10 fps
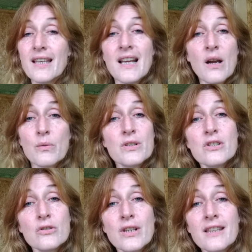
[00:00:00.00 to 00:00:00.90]
And I
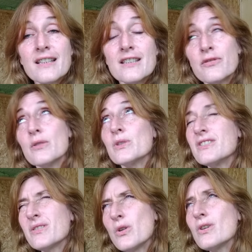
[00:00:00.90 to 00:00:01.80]
wouldn't do anything different, which
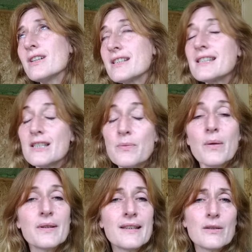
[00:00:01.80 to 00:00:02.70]
of course is
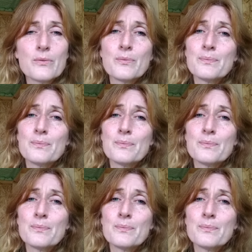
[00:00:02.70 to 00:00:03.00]
probably going to